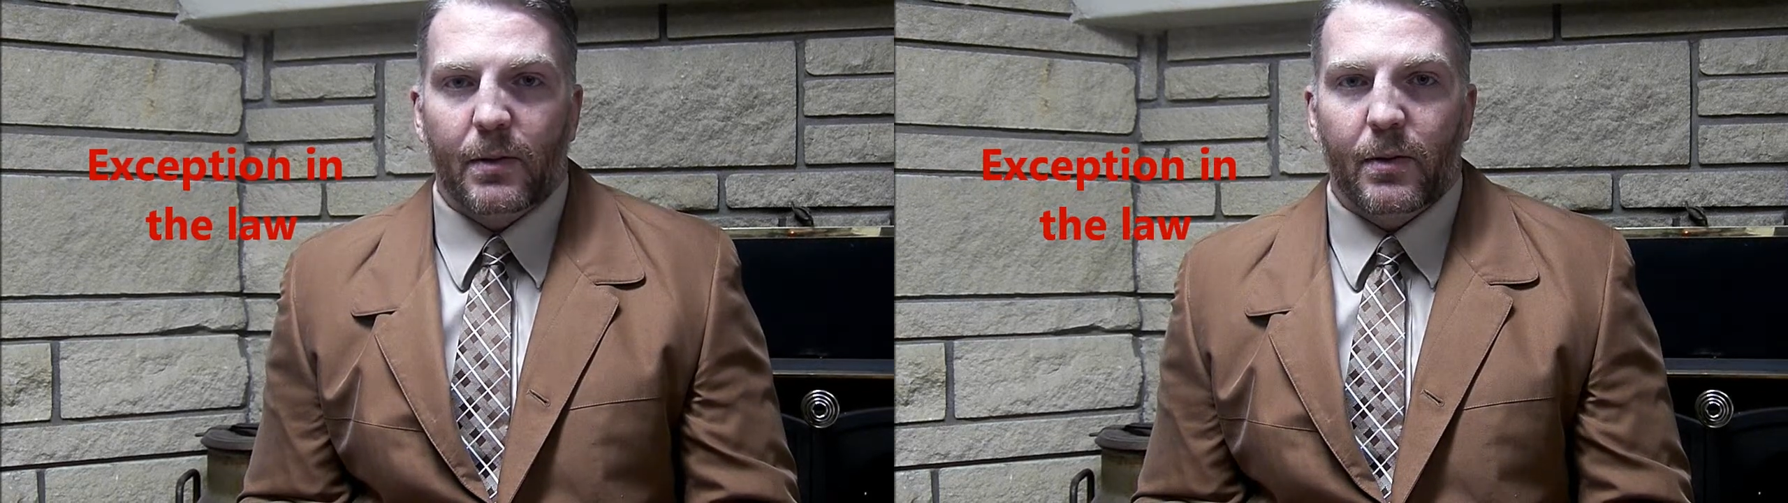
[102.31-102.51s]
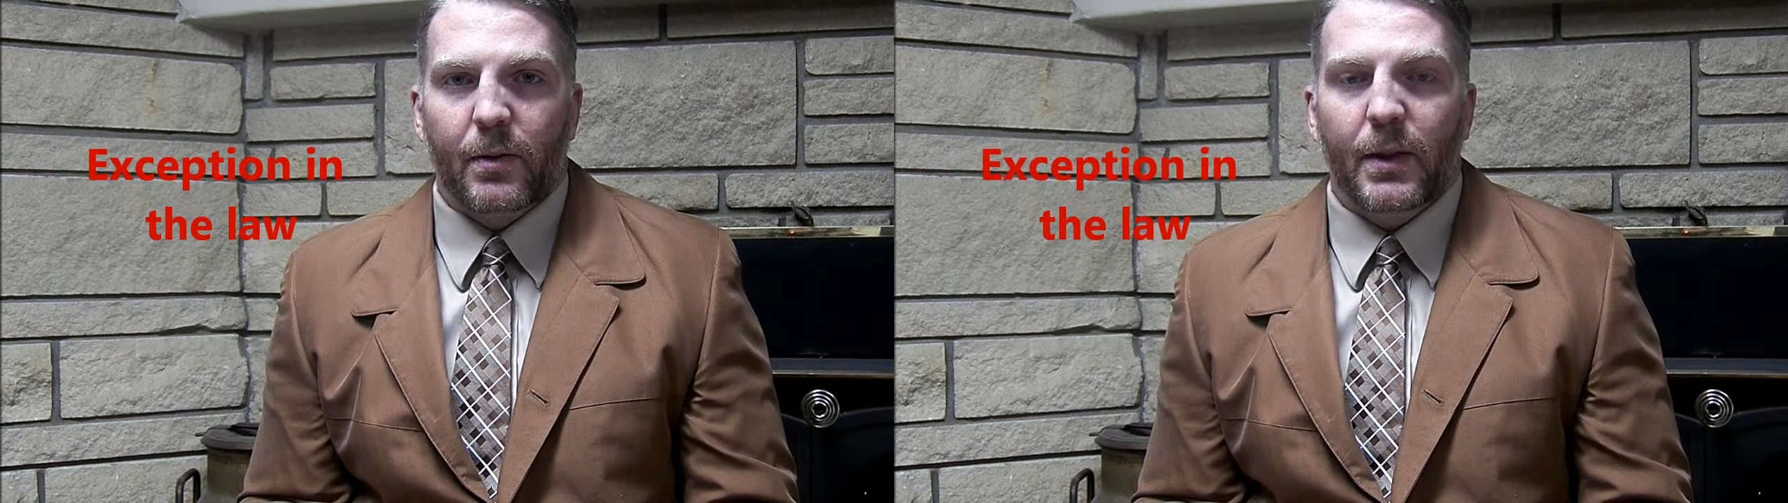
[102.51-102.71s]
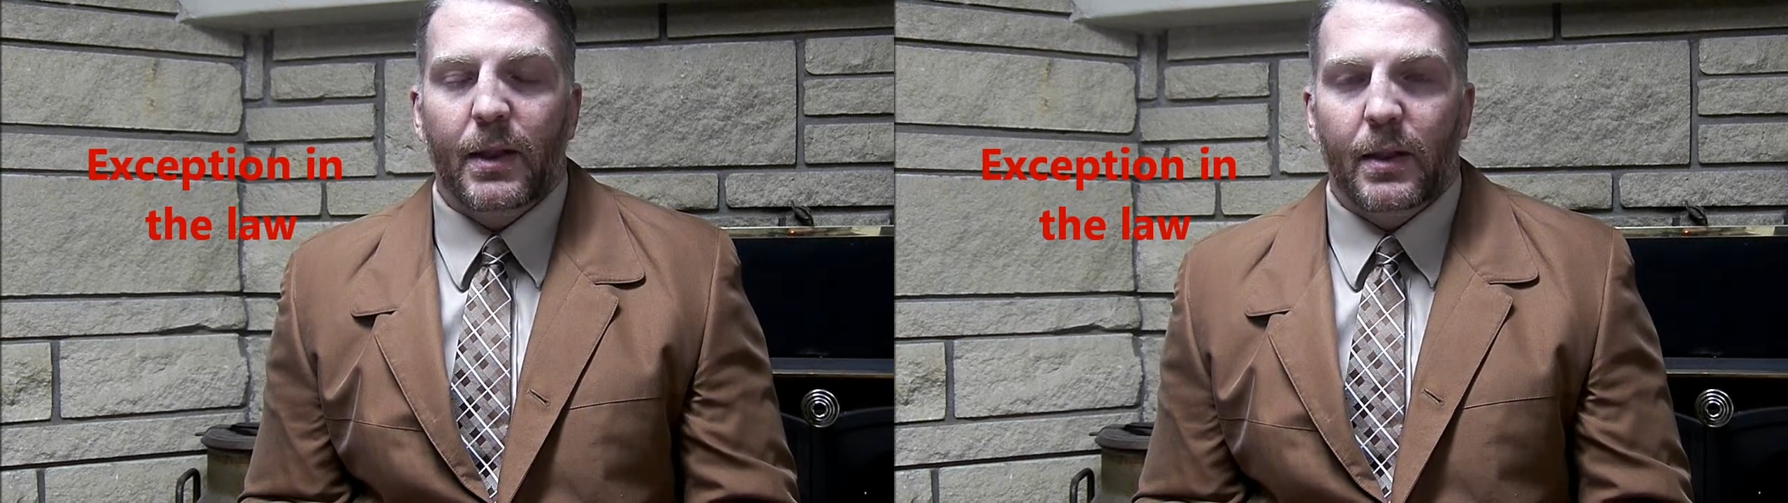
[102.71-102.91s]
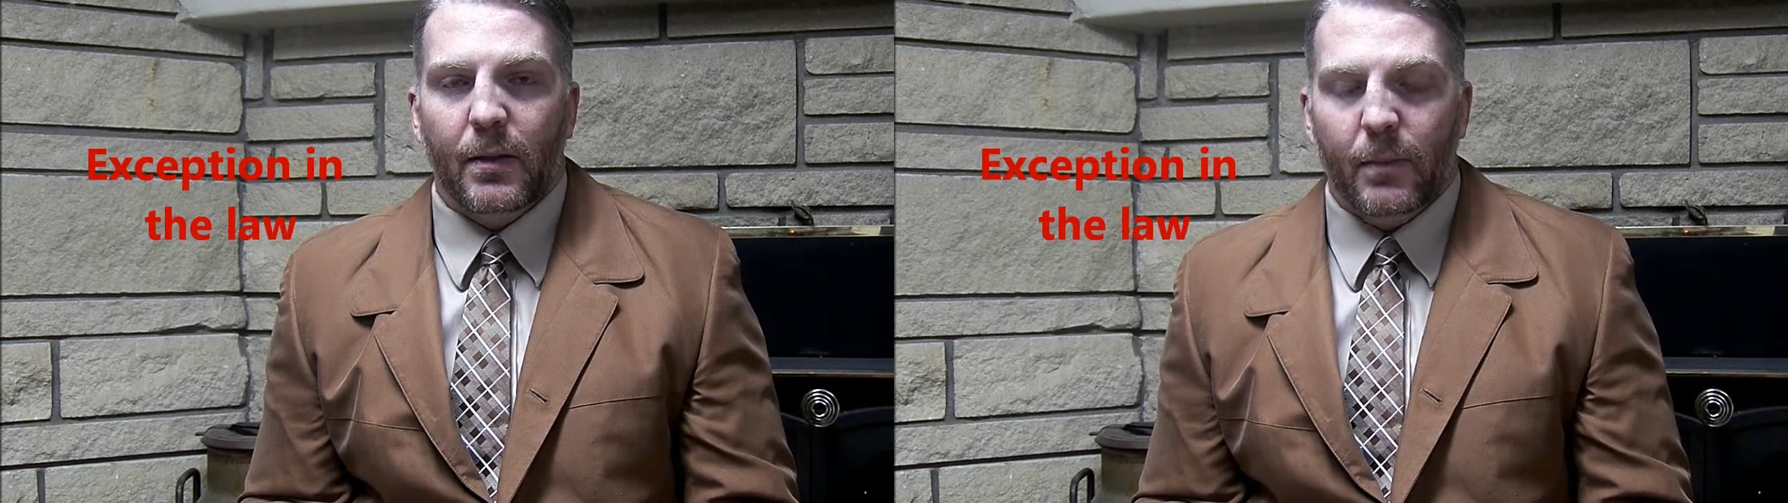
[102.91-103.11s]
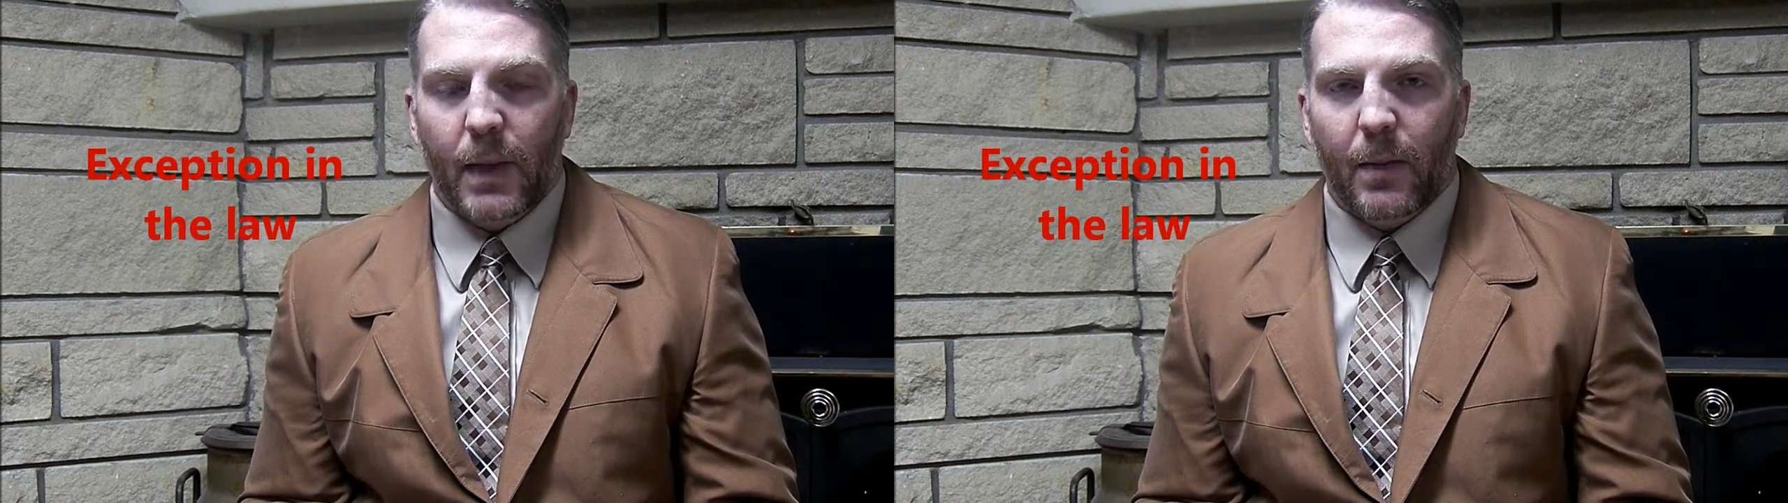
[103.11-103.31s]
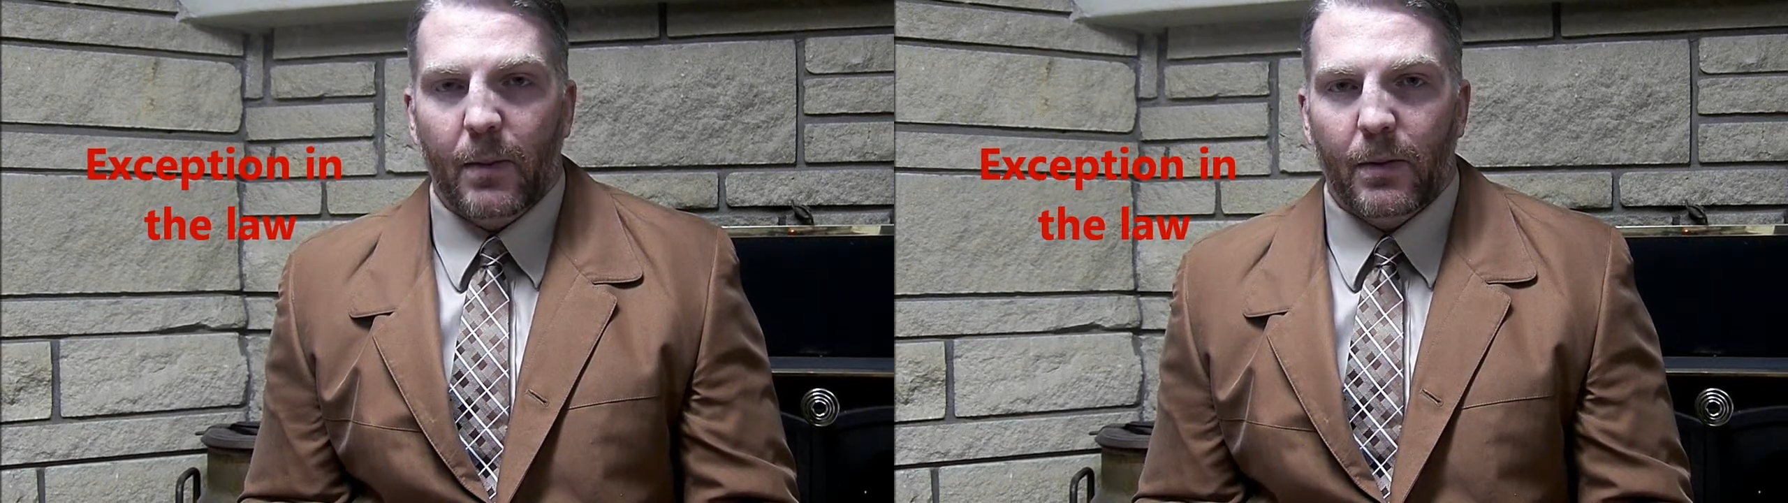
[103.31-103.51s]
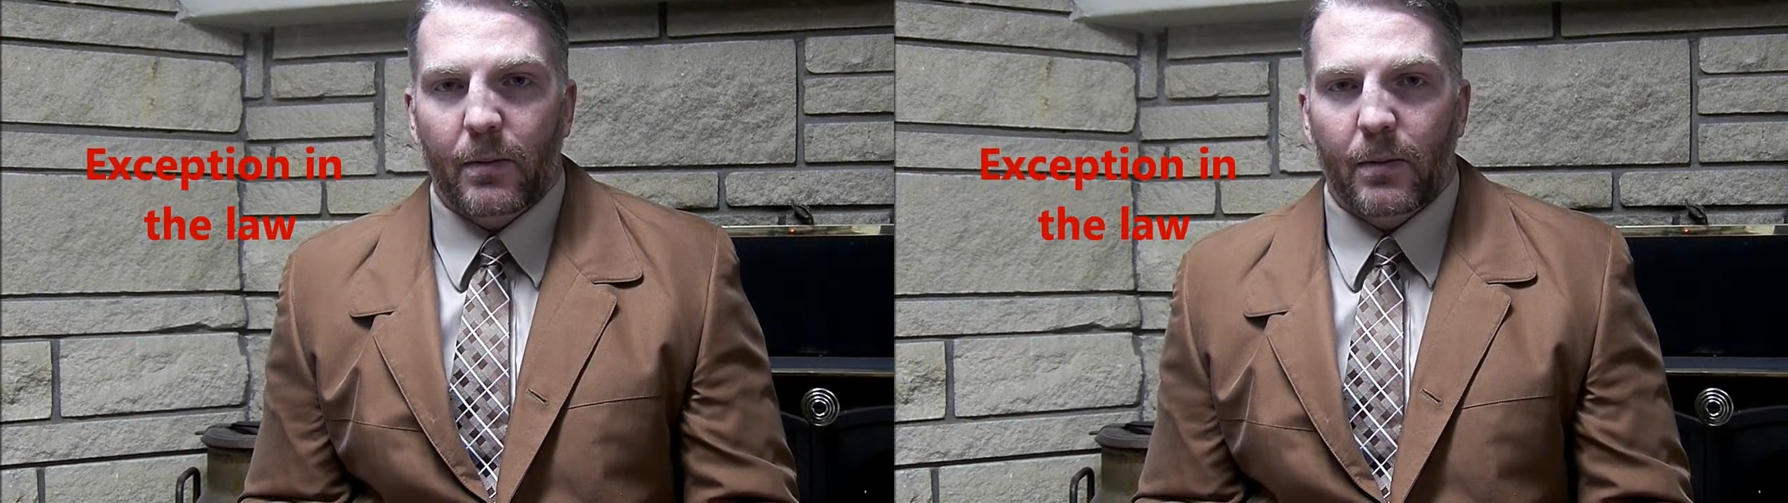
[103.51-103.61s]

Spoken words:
So you need to be able